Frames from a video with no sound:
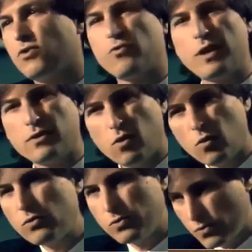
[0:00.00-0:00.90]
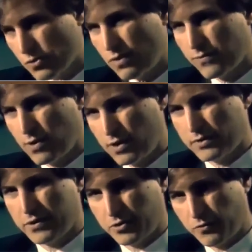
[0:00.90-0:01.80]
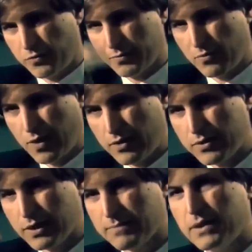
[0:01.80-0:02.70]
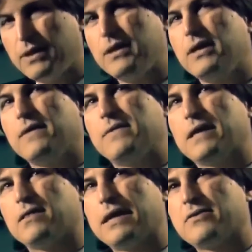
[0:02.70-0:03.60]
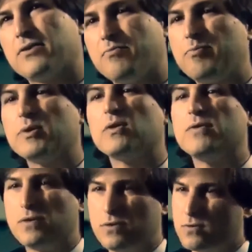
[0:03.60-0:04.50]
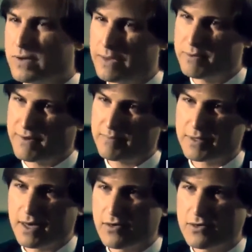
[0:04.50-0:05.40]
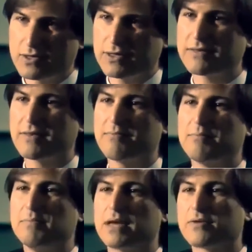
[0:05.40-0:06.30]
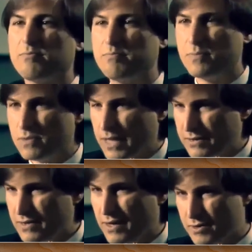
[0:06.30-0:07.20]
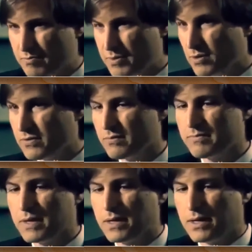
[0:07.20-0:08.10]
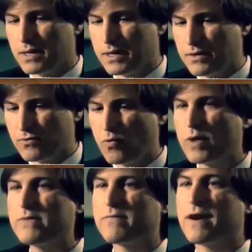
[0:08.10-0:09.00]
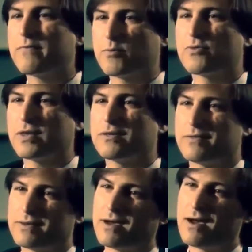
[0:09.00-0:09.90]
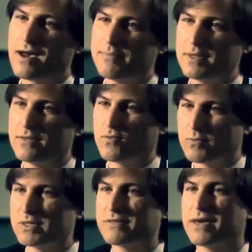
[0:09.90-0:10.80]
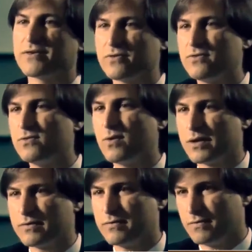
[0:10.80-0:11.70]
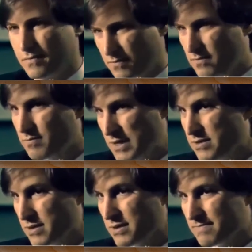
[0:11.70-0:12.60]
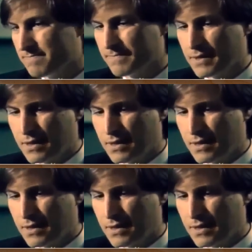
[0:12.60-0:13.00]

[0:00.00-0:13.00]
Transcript: To create a whole new software architecture from the ground up that lets us build these new types of applications and lets us build them in 25% of the time that it normally takes to do on a PC.